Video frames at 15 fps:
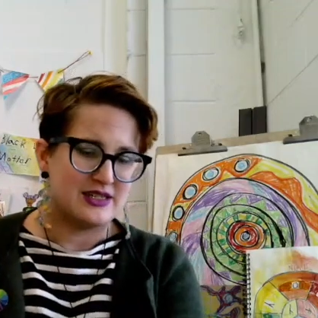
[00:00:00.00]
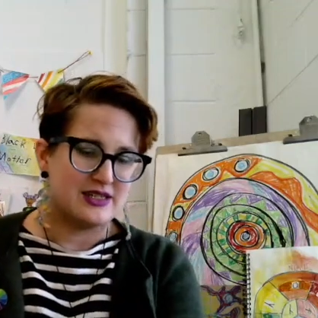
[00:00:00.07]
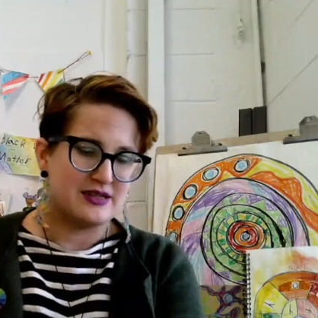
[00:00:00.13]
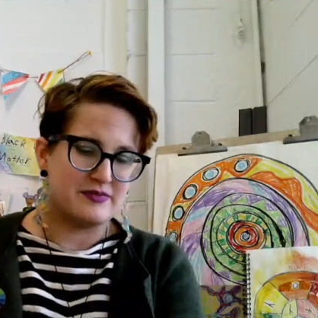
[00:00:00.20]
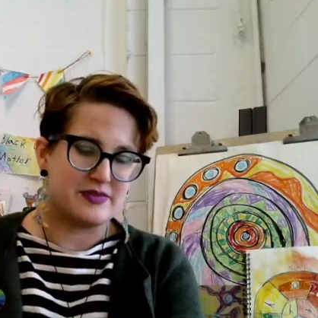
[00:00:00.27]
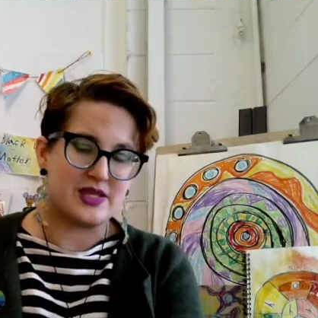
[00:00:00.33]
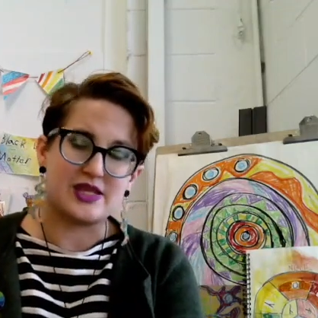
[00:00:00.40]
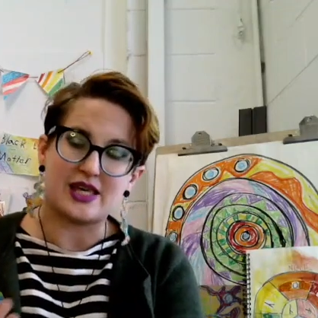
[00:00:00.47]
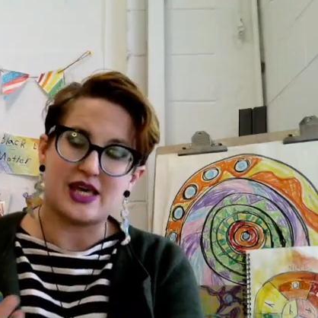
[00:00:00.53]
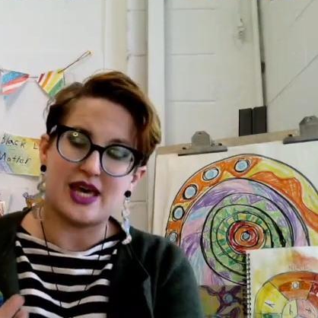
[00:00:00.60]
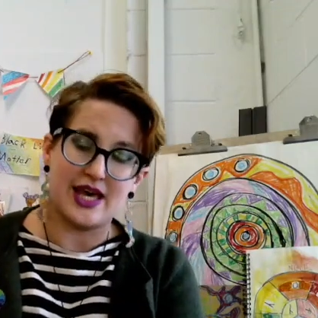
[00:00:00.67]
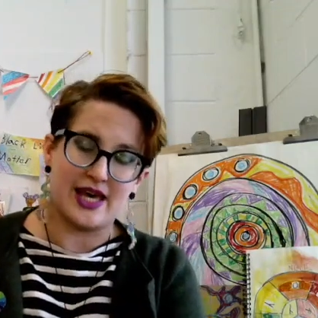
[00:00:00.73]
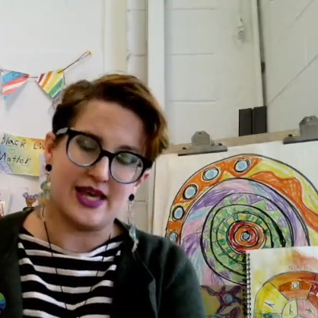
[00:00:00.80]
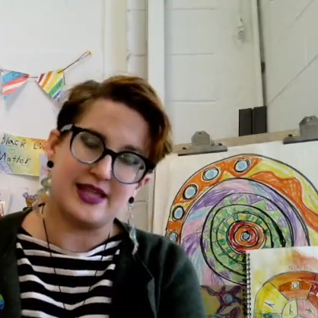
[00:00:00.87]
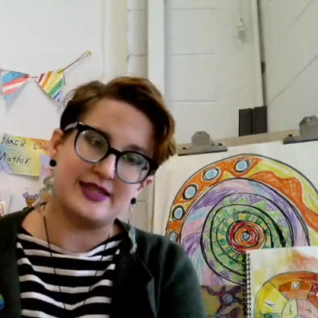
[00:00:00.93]

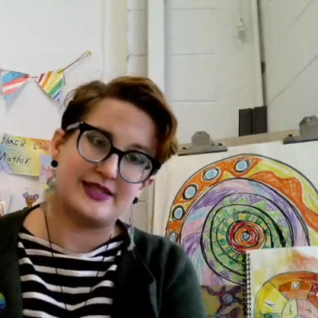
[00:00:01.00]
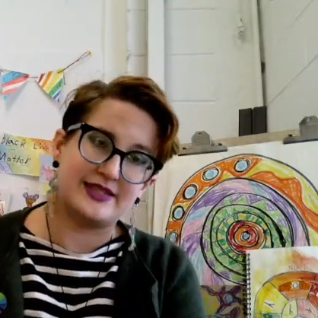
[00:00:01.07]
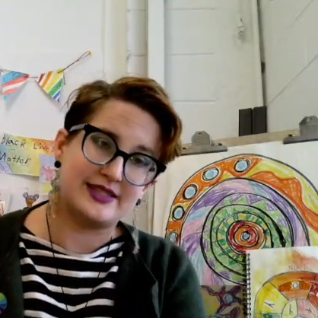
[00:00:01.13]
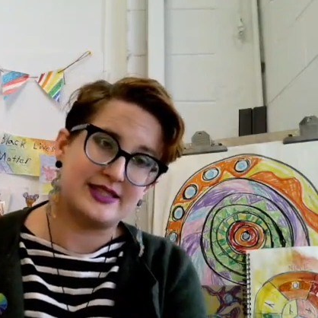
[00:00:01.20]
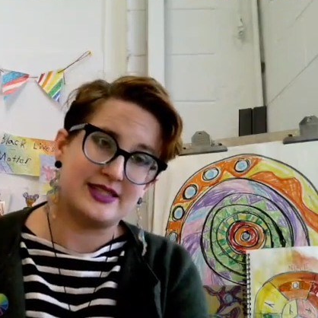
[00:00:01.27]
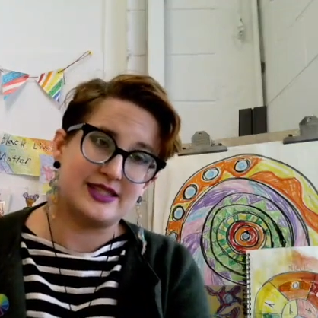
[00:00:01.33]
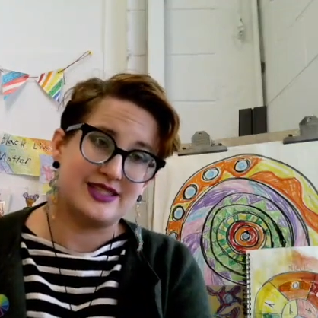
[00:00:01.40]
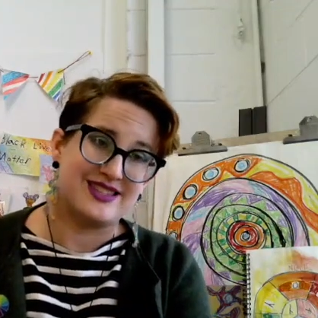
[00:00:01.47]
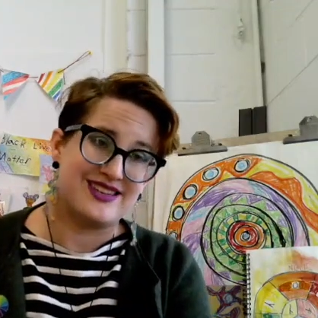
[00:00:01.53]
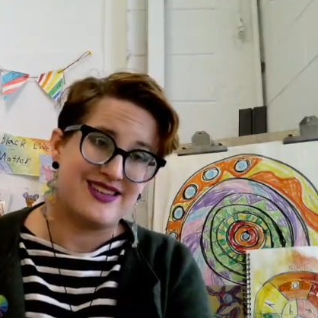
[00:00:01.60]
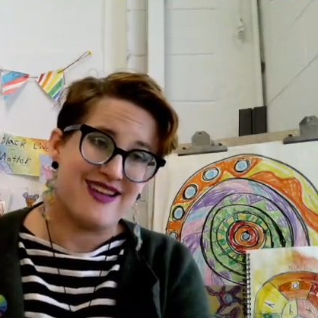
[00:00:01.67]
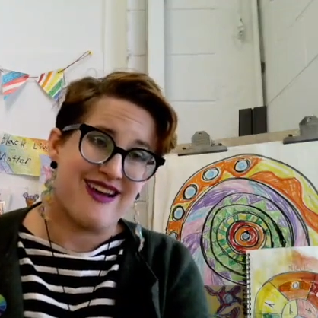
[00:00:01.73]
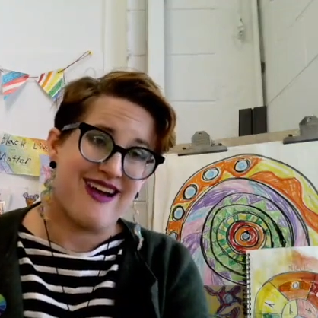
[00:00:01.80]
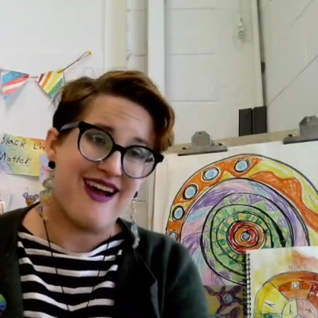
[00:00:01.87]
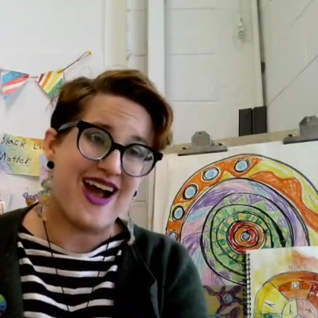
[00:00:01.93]
because
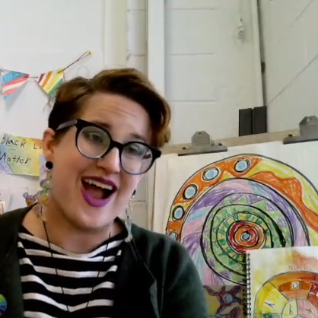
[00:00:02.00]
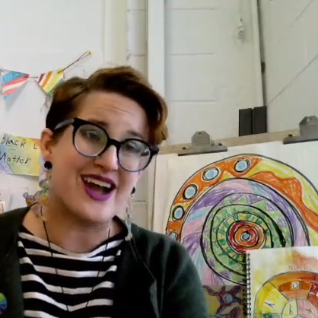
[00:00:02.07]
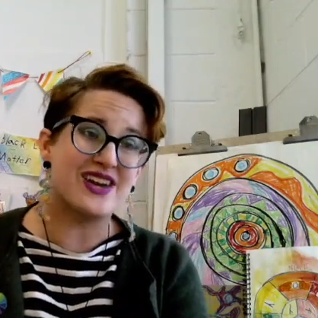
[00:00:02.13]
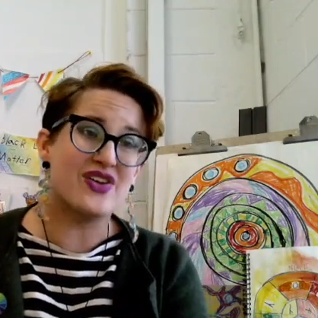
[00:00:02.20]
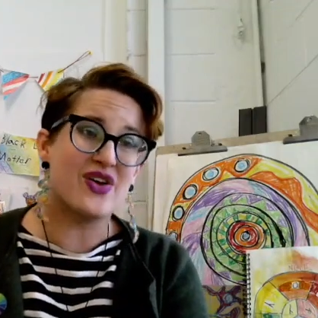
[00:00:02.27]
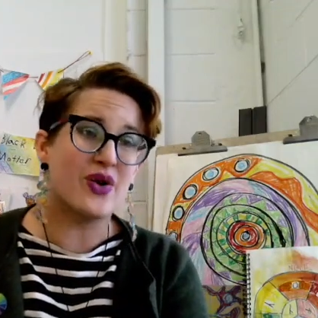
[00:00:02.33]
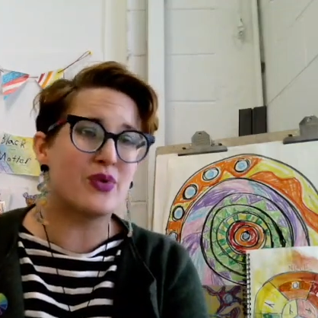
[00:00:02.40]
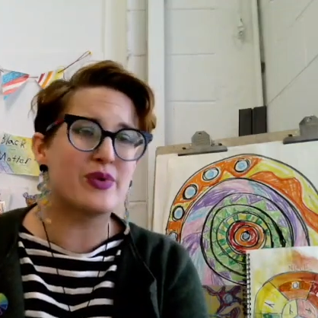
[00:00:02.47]
I know